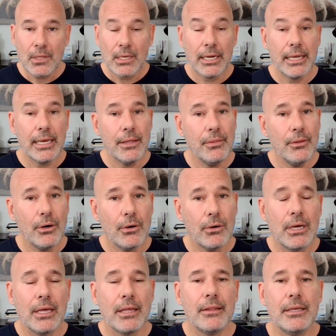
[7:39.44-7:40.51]
Again, though,
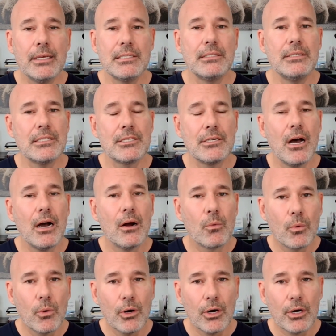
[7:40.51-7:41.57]
this does not
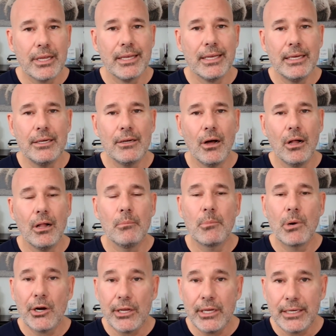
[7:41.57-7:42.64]
work in all
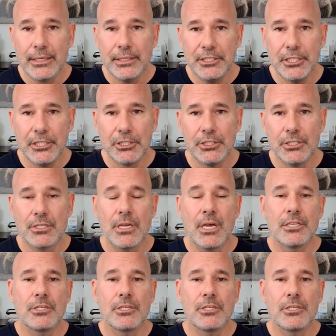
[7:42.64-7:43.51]
market conditions.